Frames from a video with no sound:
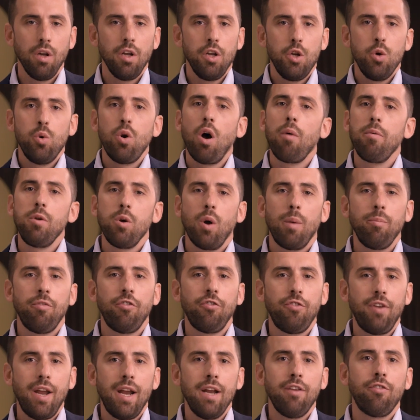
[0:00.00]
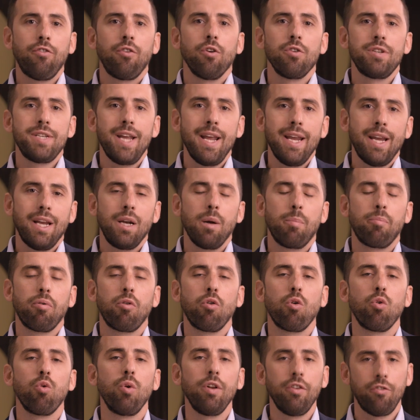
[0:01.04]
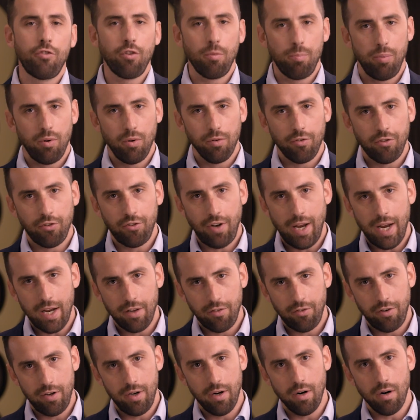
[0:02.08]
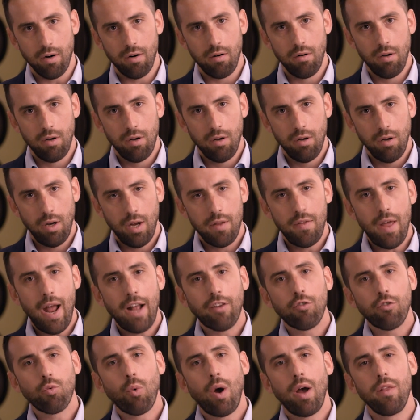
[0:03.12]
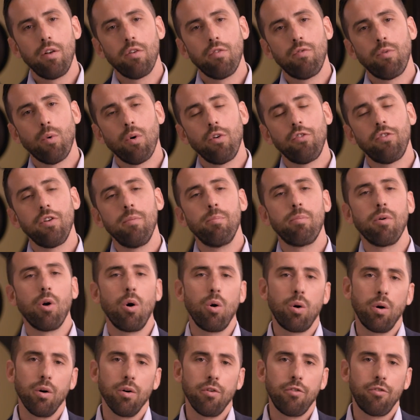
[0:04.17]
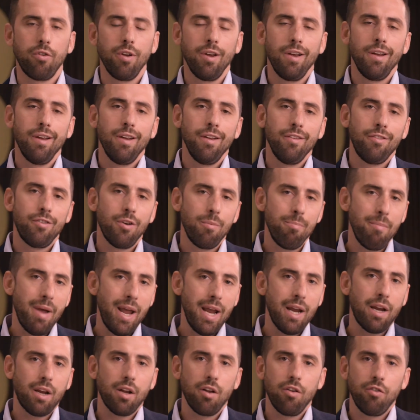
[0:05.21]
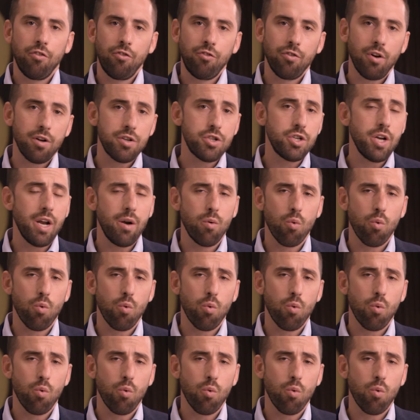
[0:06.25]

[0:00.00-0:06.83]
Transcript: UWM states they're taking a principled stance here, and that's why they're forcing brokers to make such a